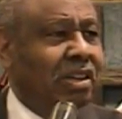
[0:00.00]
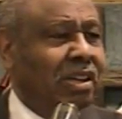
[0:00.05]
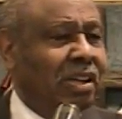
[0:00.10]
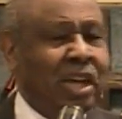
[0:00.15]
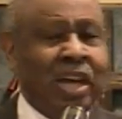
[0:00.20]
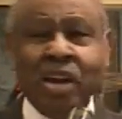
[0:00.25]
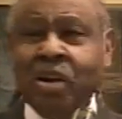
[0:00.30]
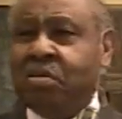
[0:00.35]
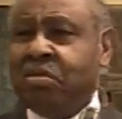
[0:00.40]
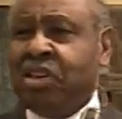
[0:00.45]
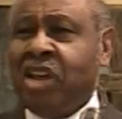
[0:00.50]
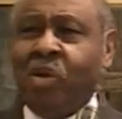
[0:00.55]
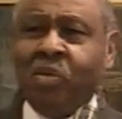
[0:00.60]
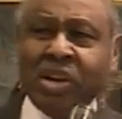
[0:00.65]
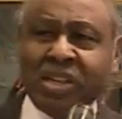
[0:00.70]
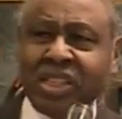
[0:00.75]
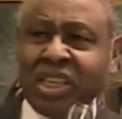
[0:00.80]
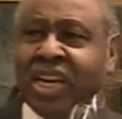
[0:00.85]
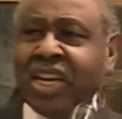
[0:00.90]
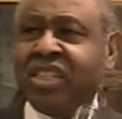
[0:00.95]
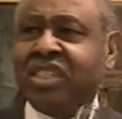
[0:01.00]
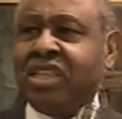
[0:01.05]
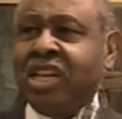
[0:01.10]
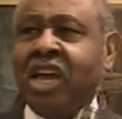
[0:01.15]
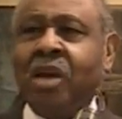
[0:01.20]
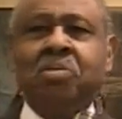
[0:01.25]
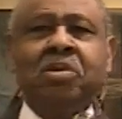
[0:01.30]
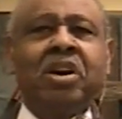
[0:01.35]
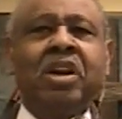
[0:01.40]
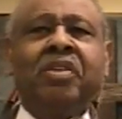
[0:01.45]
I don't care what they
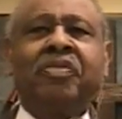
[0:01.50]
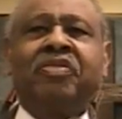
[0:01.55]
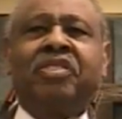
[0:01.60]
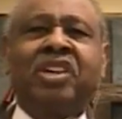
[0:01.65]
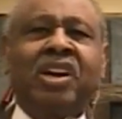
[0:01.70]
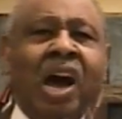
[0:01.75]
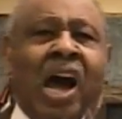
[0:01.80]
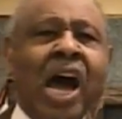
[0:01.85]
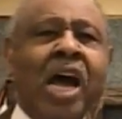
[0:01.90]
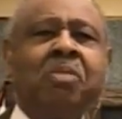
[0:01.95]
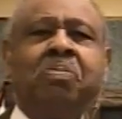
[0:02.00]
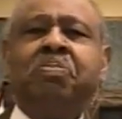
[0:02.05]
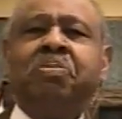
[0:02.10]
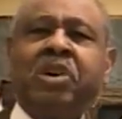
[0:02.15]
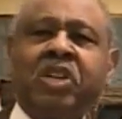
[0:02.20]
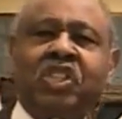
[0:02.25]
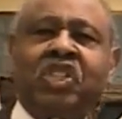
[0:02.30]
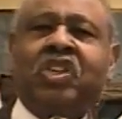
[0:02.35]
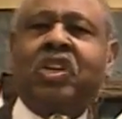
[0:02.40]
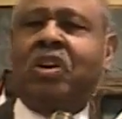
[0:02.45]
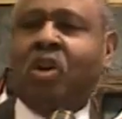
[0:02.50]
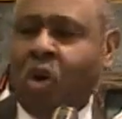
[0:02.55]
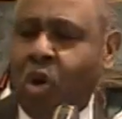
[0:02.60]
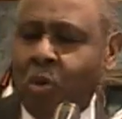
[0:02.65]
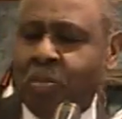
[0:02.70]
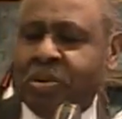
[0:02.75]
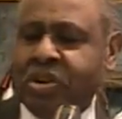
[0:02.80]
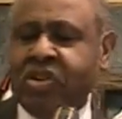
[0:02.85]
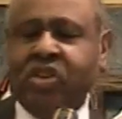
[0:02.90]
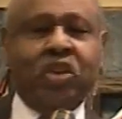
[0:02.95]
say, but if God puts an
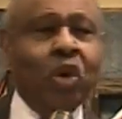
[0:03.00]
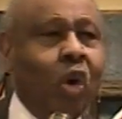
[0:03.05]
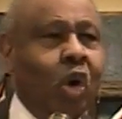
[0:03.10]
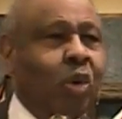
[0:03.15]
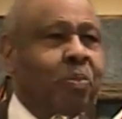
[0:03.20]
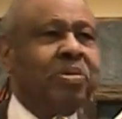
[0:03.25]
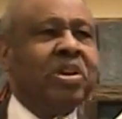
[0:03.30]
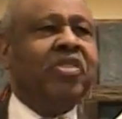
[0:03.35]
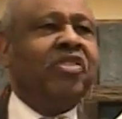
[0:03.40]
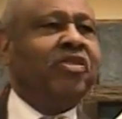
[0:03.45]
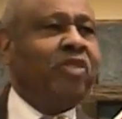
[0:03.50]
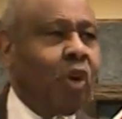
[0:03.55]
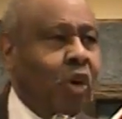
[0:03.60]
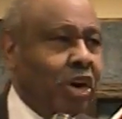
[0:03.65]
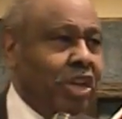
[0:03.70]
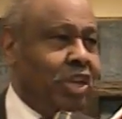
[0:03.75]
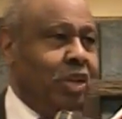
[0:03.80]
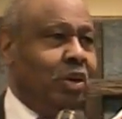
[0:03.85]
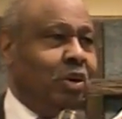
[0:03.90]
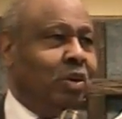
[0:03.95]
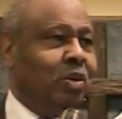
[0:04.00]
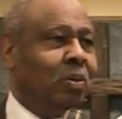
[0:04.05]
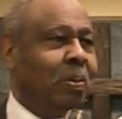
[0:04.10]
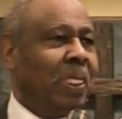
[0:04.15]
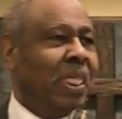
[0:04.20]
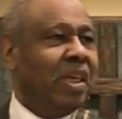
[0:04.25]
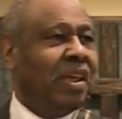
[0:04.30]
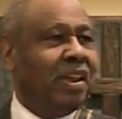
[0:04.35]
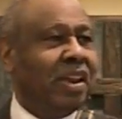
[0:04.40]
open door before you,